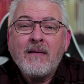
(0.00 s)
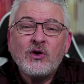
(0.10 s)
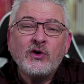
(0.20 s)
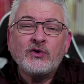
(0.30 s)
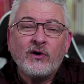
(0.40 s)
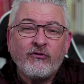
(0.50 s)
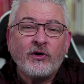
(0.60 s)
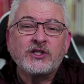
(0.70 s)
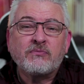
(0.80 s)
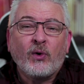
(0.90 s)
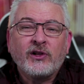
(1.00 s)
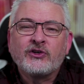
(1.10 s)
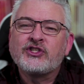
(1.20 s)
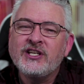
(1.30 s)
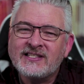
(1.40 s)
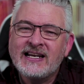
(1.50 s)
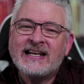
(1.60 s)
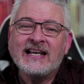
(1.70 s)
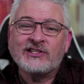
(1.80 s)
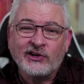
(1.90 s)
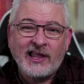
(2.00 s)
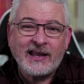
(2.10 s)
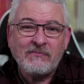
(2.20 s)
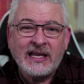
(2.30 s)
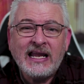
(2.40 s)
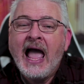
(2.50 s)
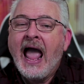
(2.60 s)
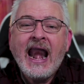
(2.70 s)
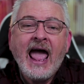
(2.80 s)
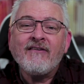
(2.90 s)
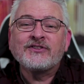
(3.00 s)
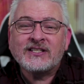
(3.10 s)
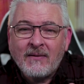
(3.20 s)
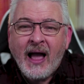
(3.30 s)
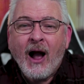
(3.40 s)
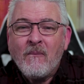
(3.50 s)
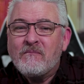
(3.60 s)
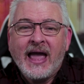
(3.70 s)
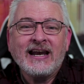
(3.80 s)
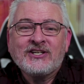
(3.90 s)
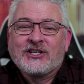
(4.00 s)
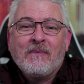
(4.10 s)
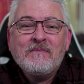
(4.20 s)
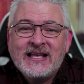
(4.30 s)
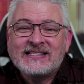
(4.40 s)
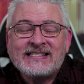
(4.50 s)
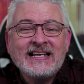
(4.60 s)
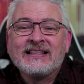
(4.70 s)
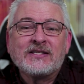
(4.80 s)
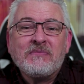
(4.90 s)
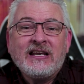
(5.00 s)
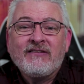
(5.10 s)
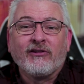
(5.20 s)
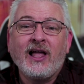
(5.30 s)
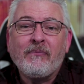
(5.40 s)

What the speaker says: I'm going to avoid spoilers just in case you're like me and have somehow managed to miss seeing this medieval